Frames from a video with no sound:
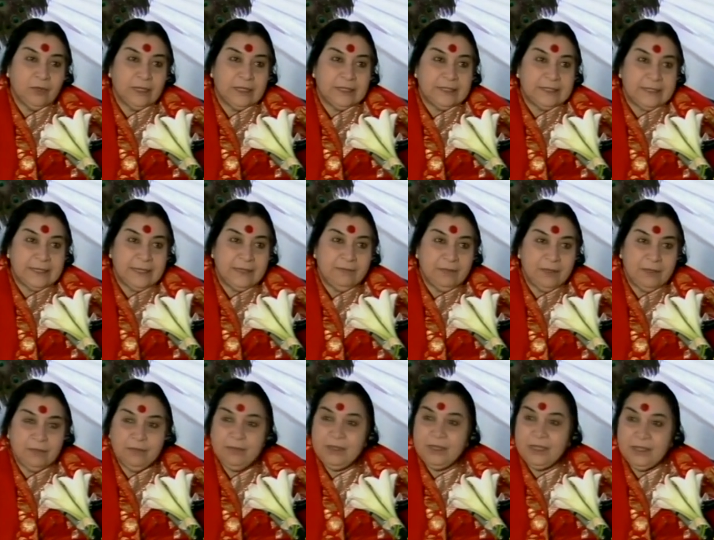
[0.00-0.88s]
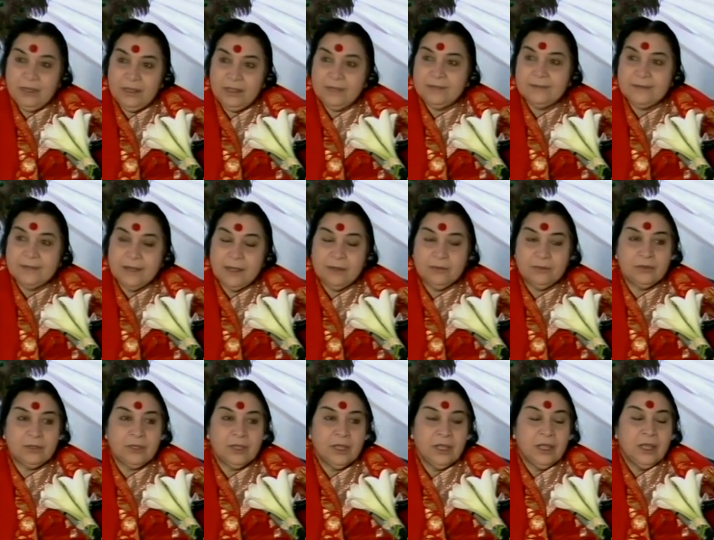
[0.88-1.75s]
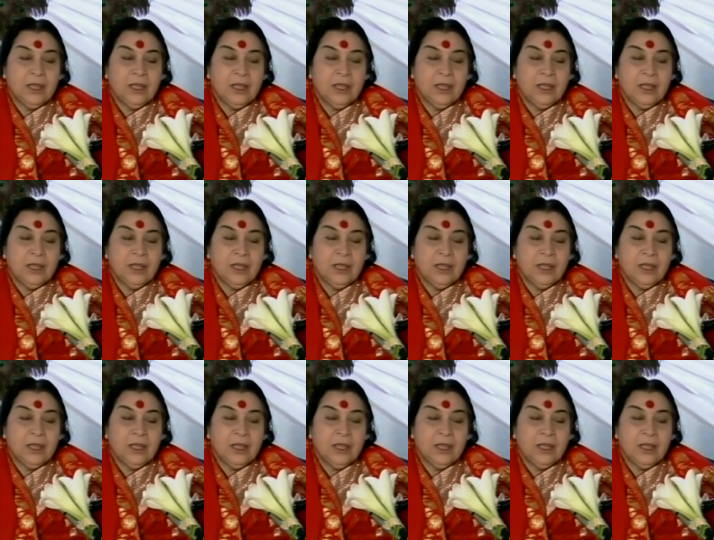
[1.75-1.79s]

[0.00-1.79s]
can stay with me in this house